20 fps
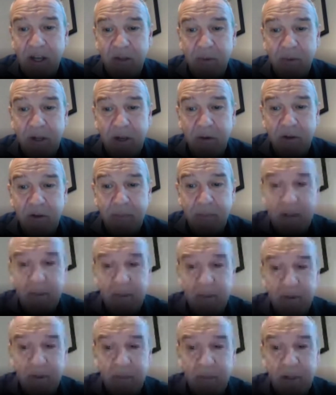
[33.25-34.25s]
to encourage
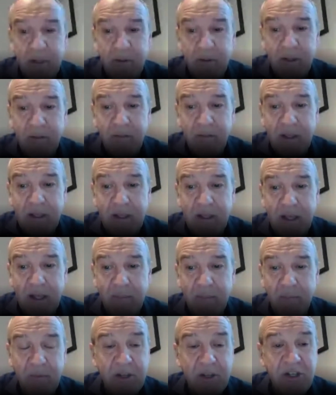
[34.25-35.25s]
people to be using the
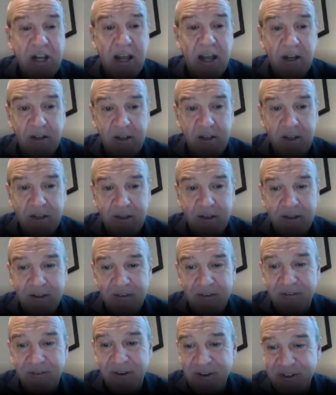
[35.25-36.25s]
chat
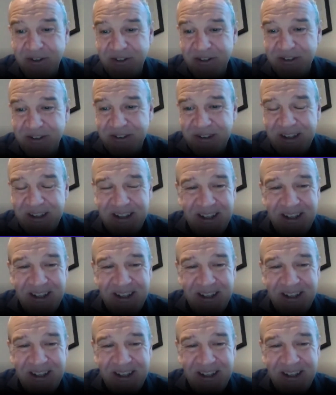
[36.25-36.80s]
function.